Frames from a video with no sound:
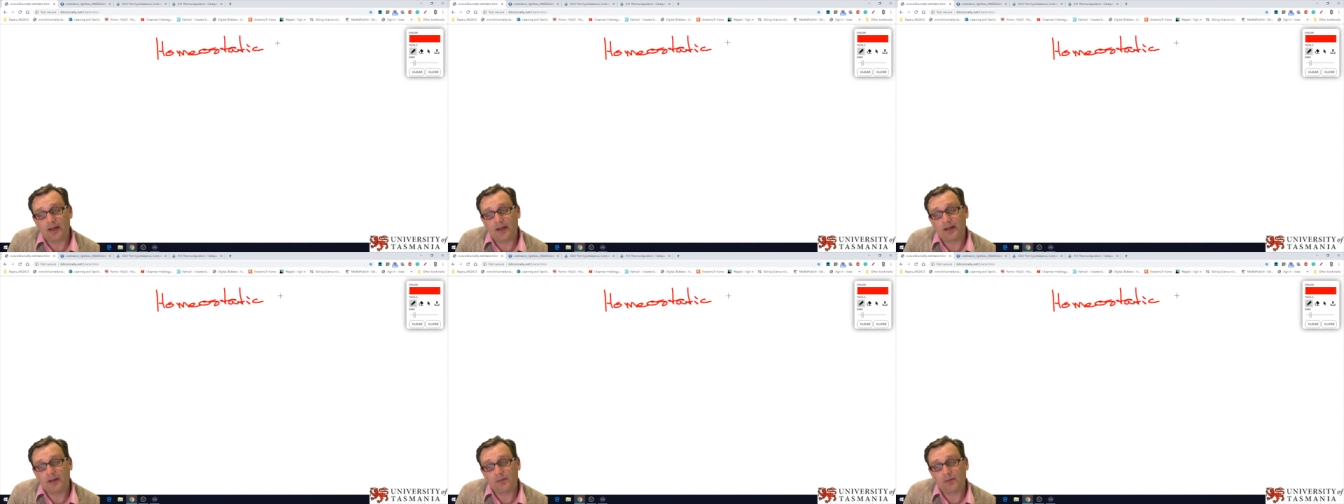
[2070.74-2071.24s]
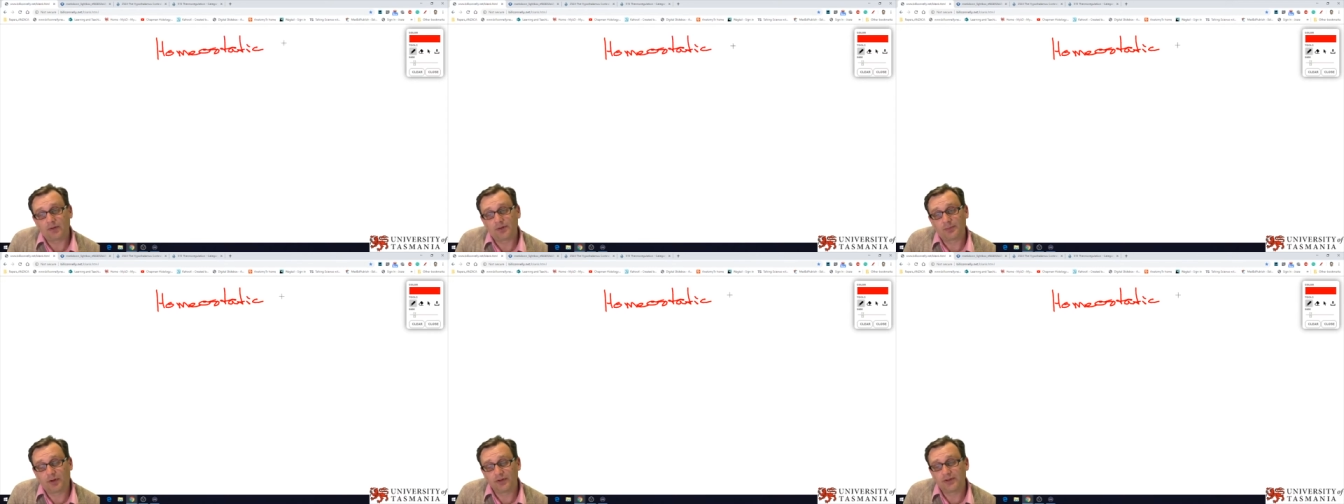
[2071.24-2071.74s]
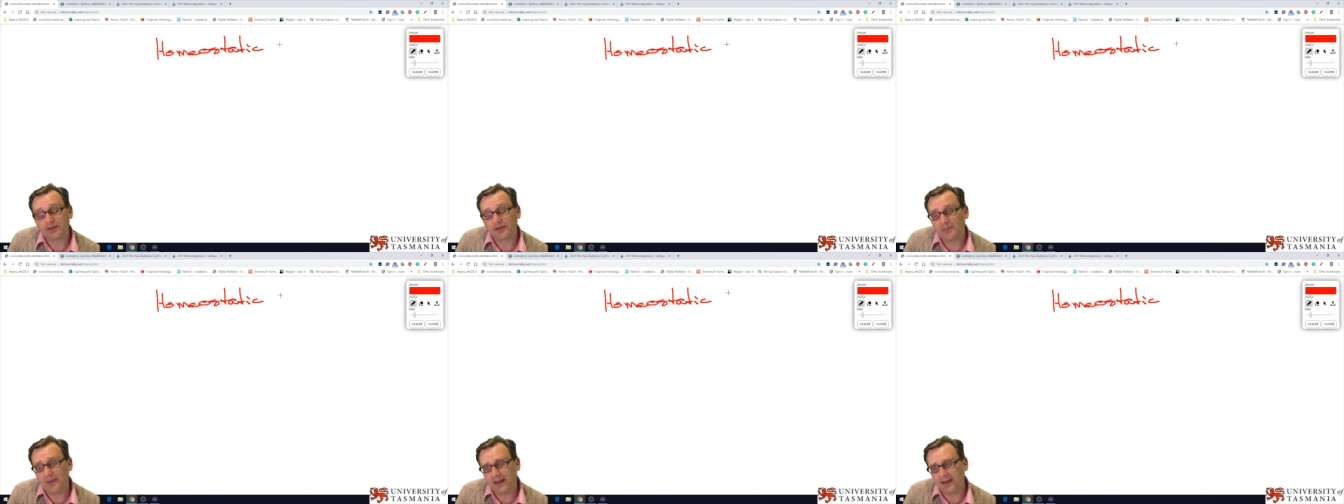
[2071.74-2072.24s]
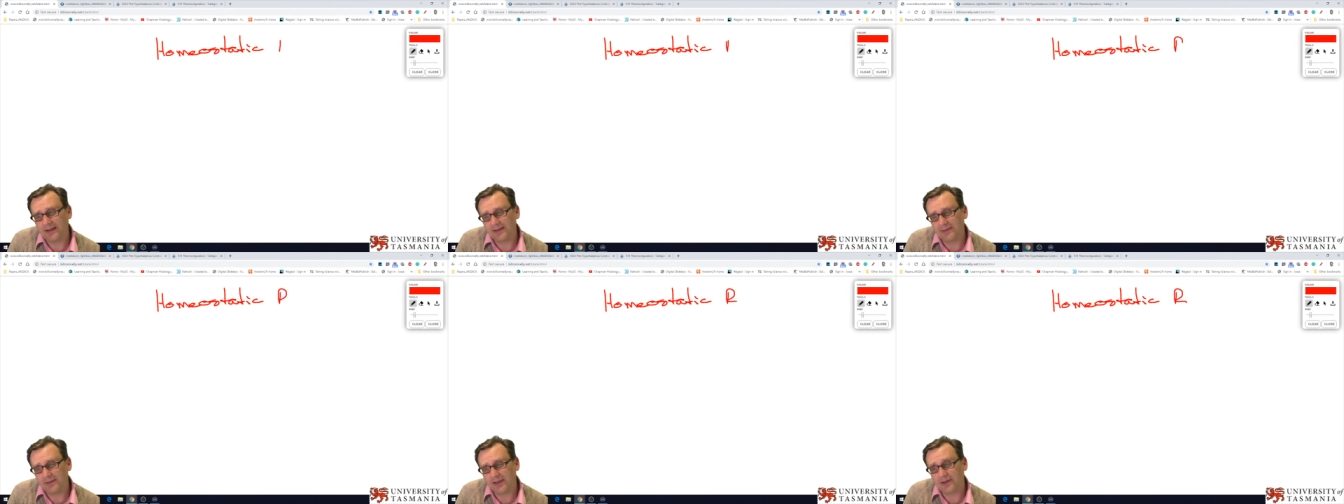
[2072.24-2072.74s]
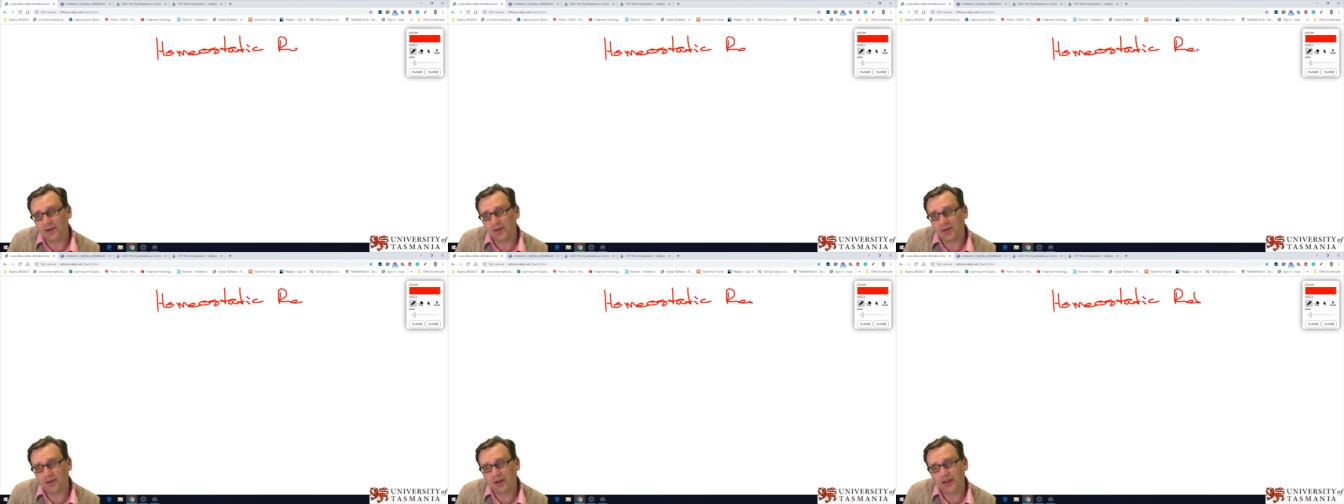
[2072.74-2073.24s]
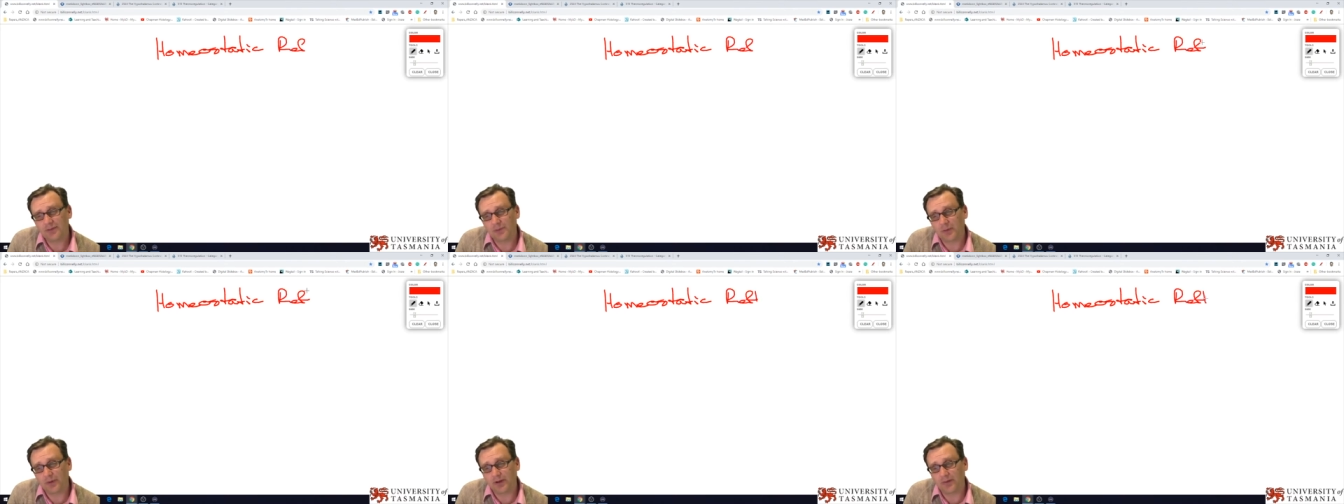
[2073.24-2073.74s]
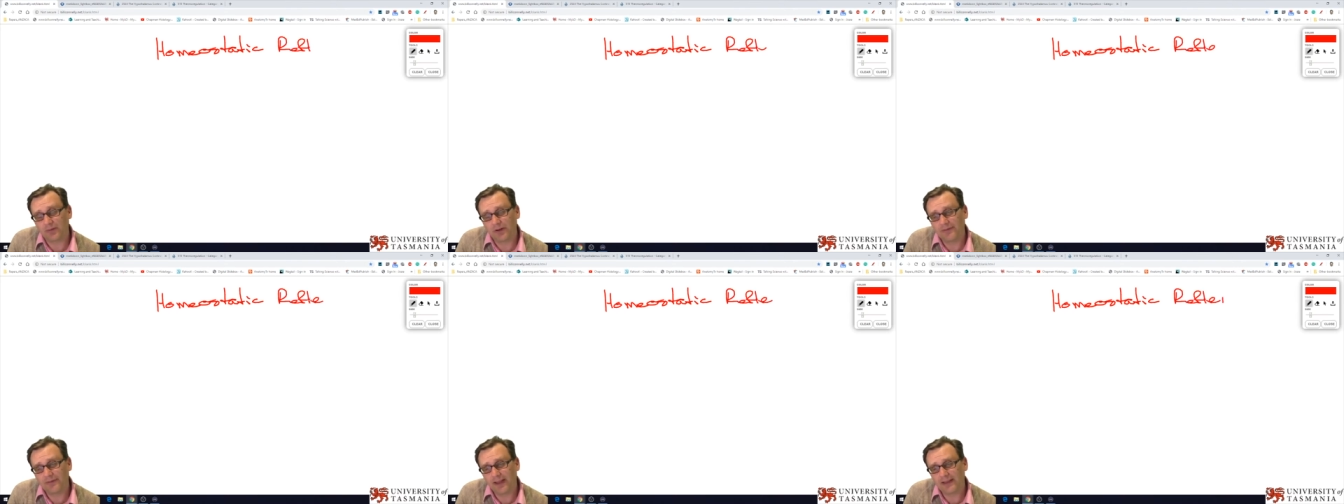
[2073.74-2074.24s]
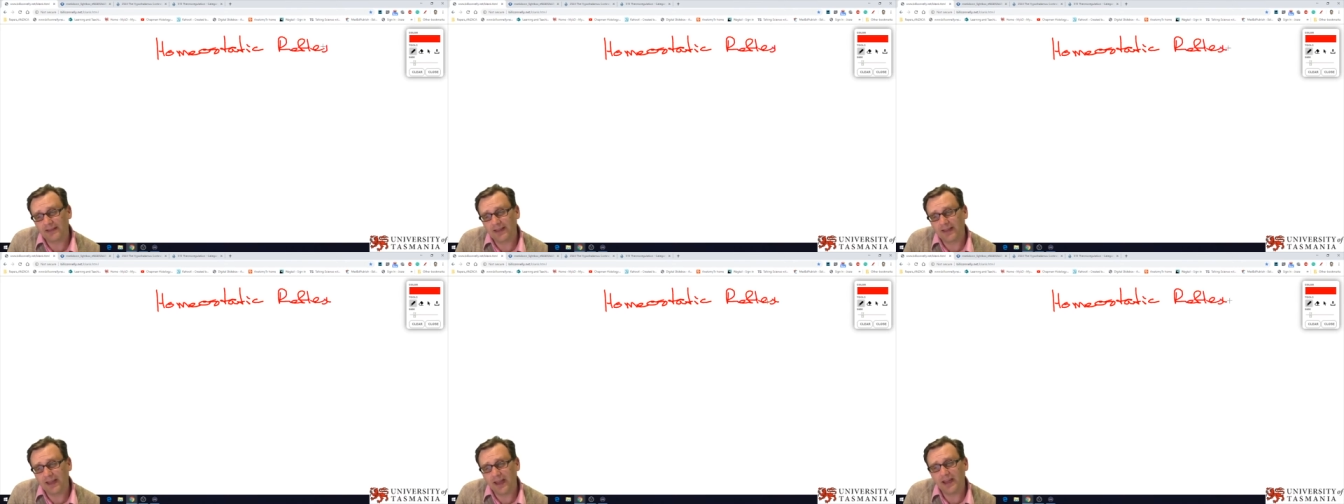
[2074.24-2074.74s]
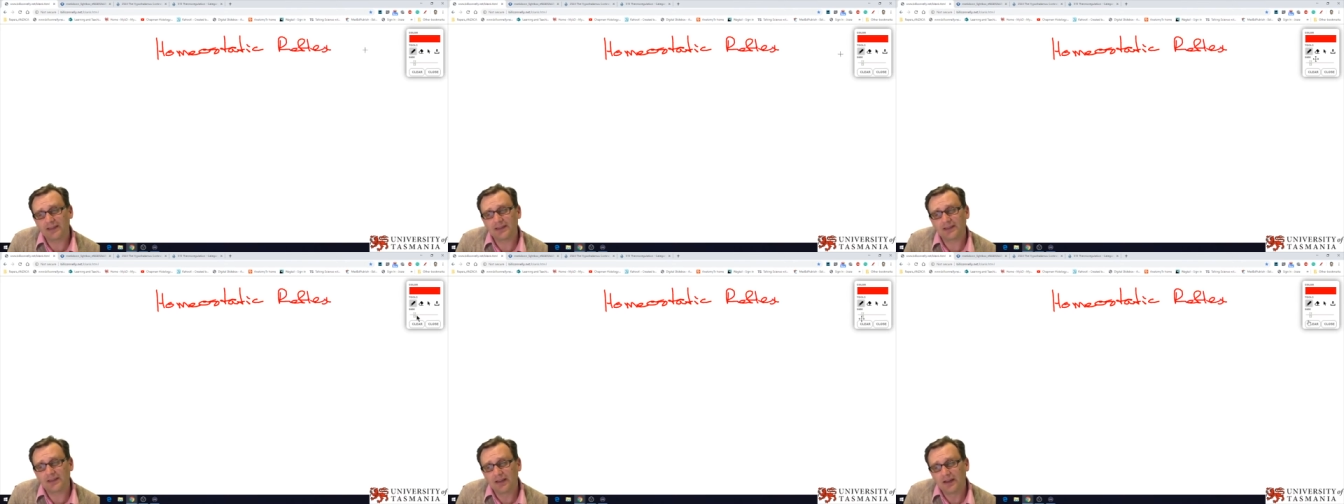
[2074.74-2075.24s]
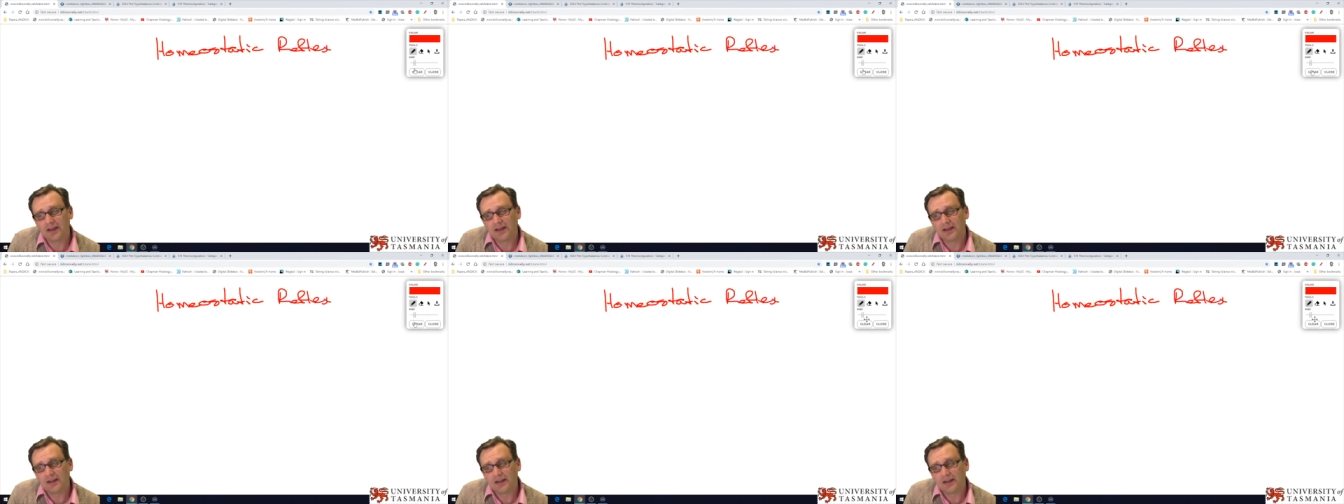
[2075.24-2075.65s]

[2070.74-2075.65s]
uh, responses, mechanisms. Let's call it, that's probably a reflex, I guess.